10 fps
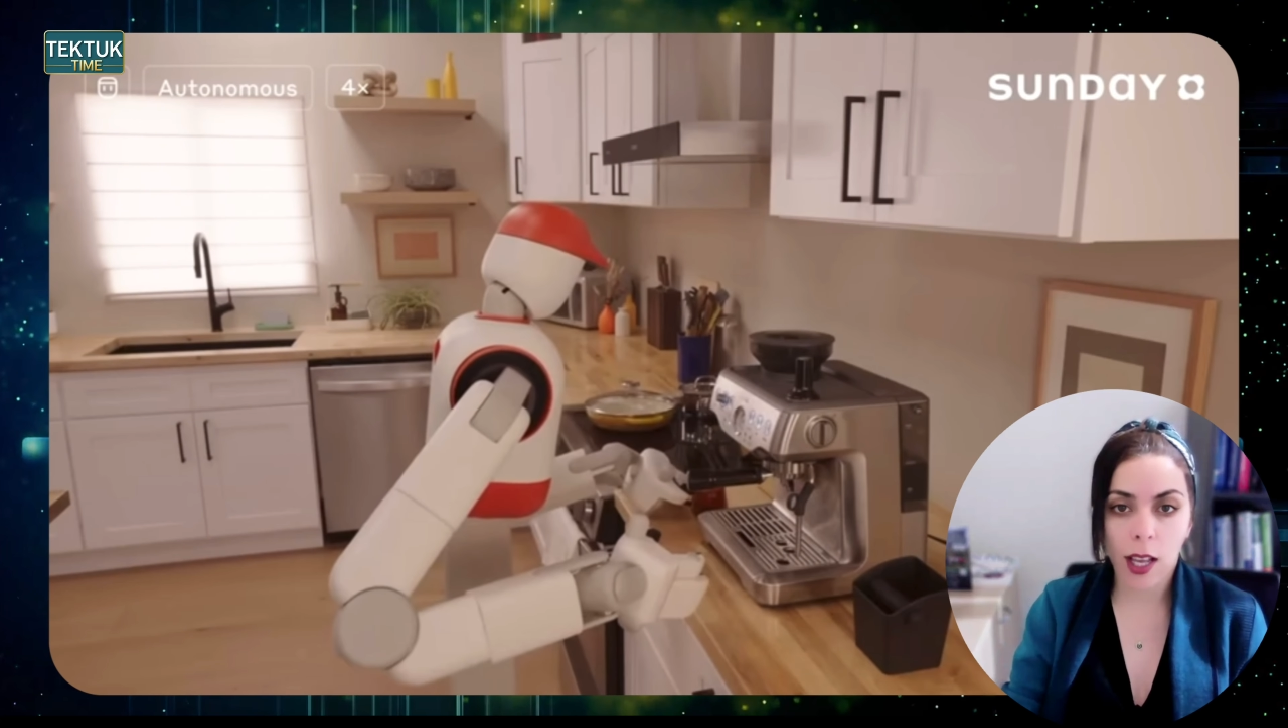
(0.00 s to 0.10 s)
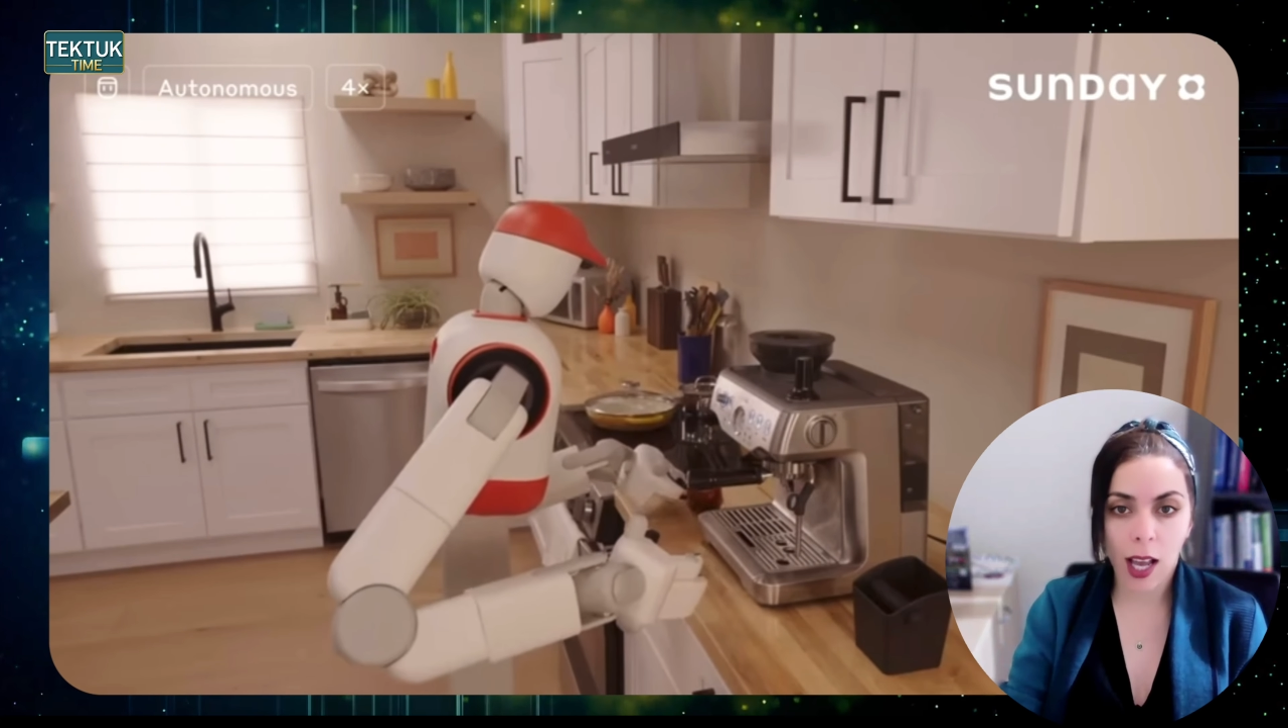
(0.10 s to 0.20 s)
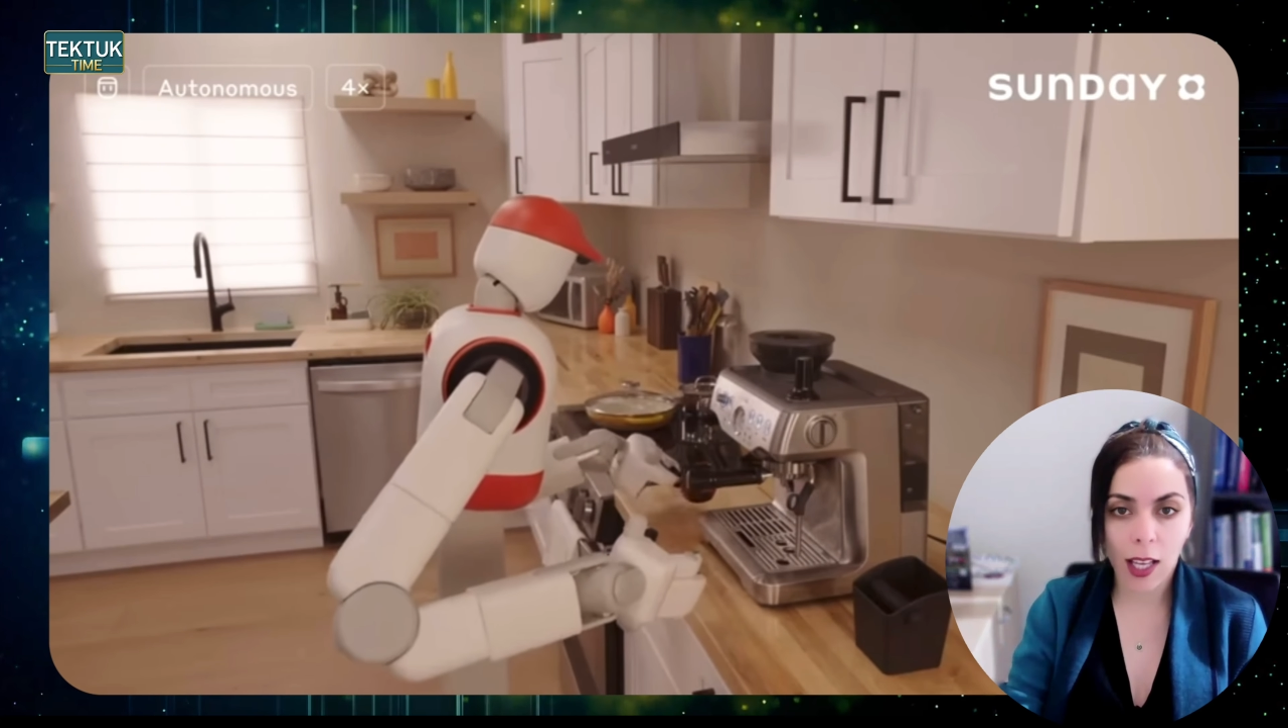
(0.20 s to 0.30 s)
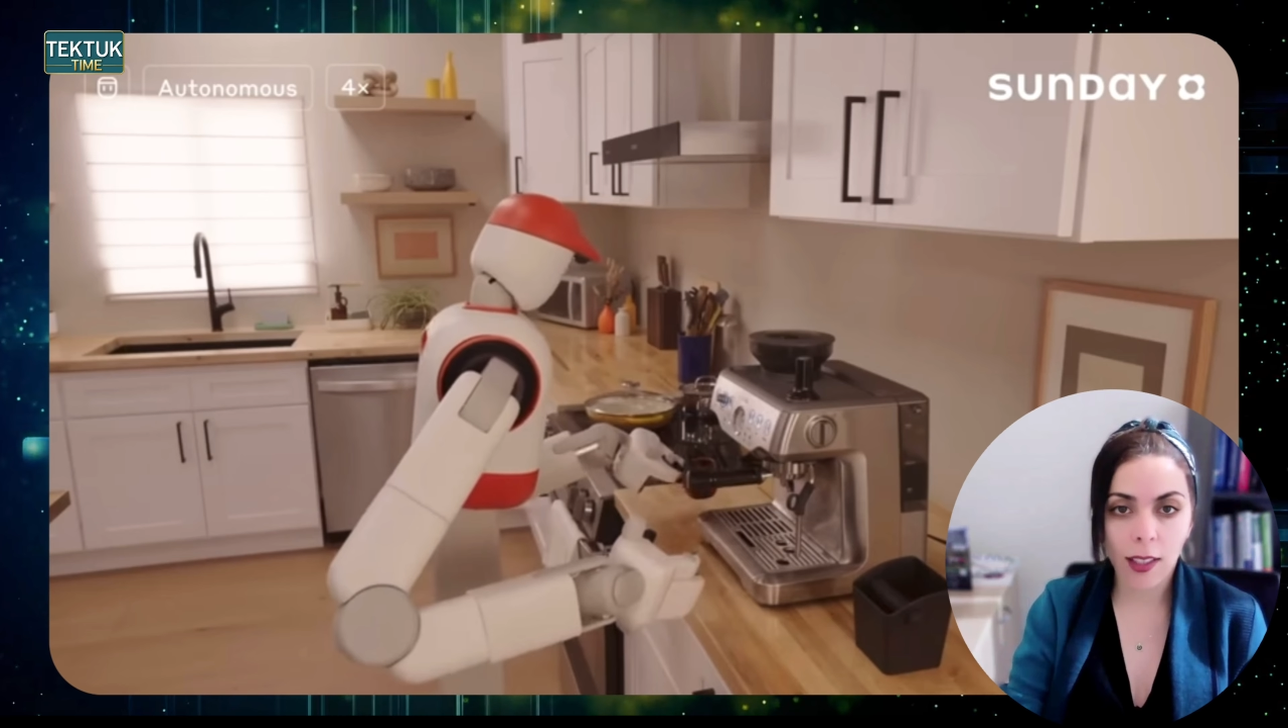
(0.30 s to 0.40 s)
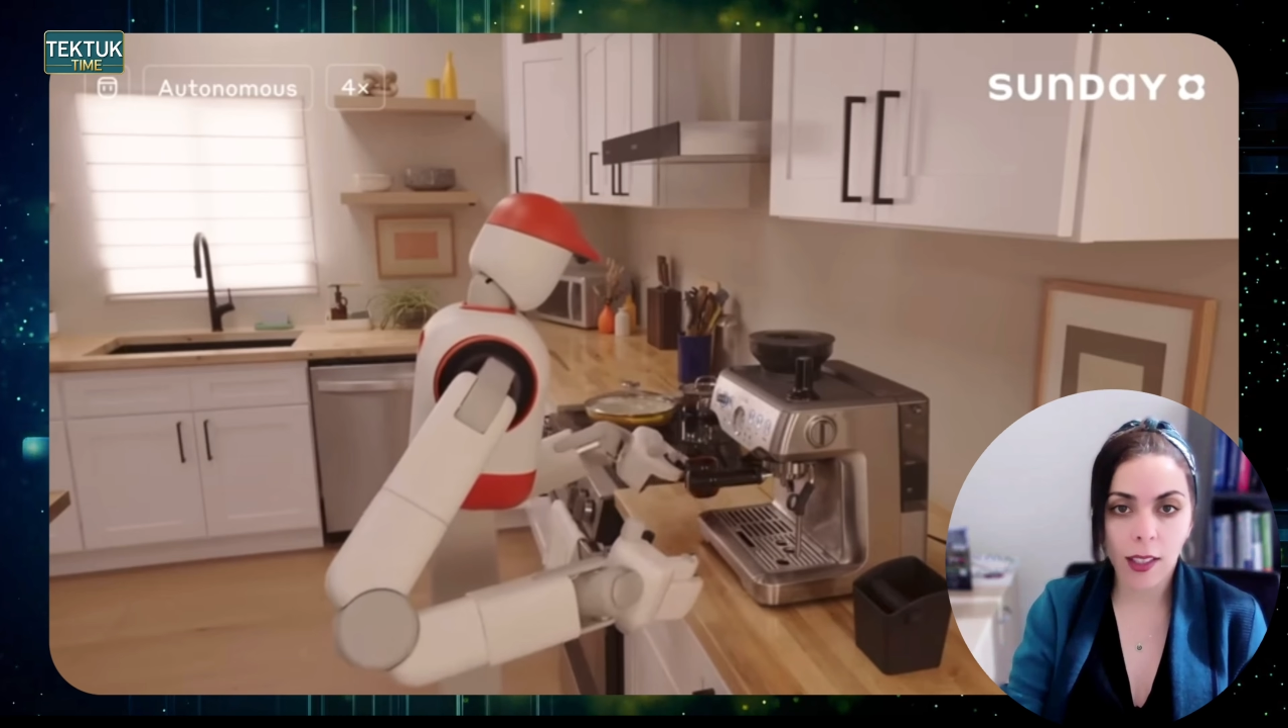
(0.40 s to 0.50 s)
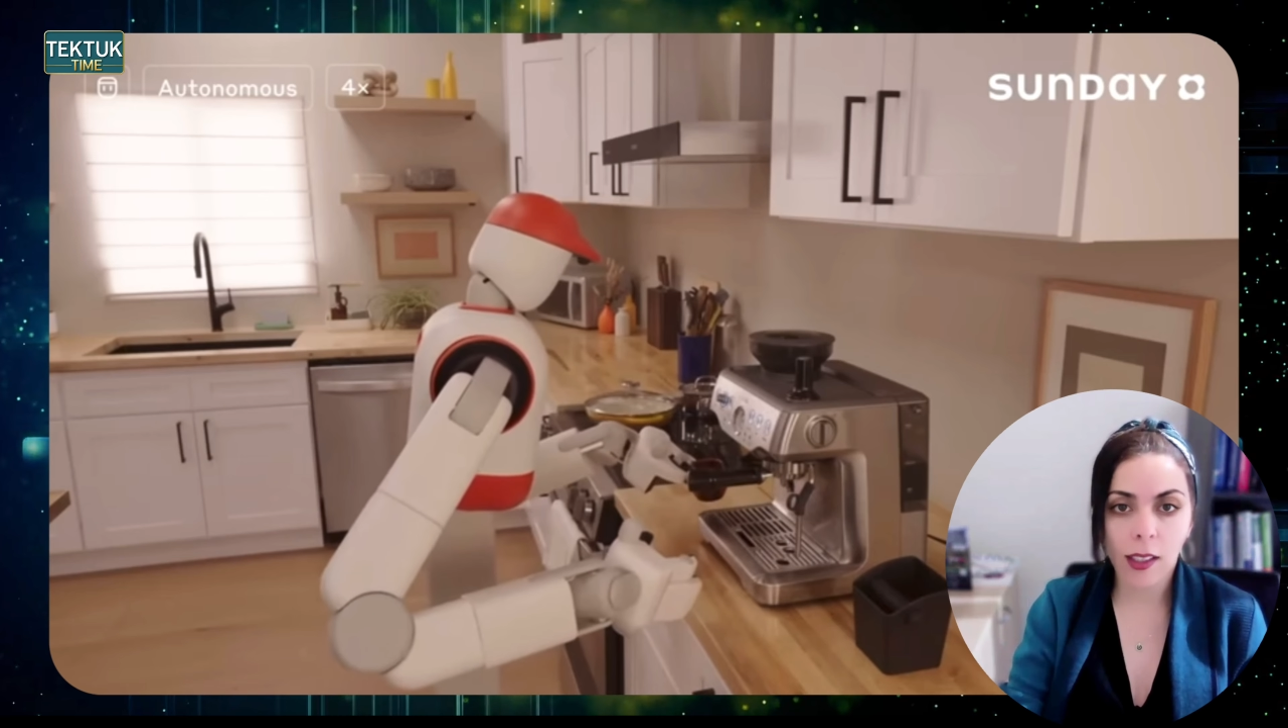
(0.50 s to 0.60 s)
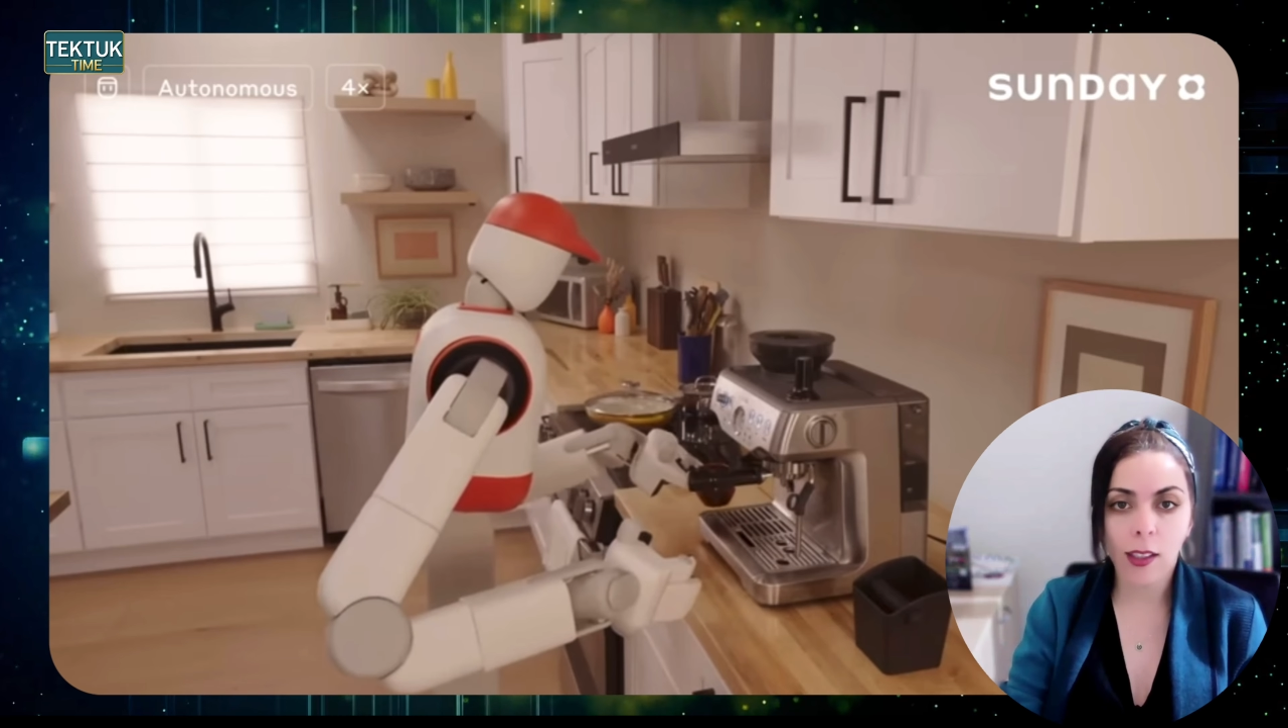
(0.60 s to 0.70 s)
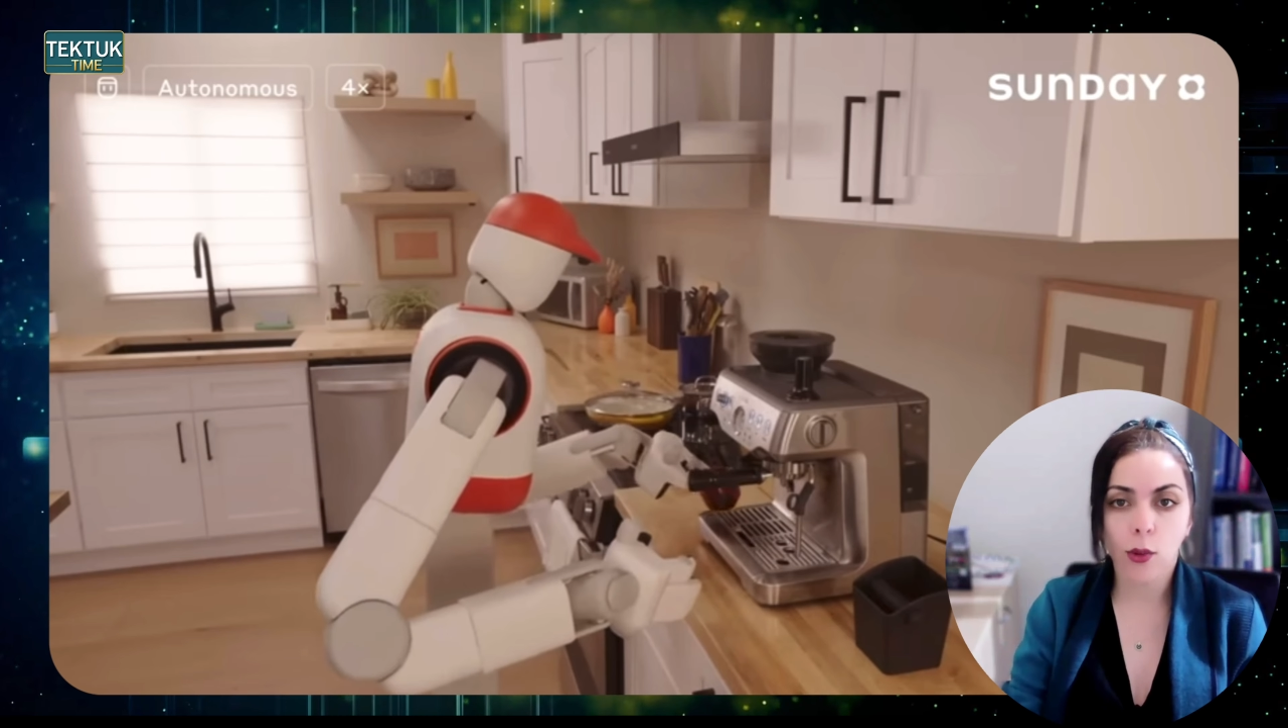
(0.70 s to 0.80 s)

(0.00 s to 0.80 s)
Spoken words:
handle,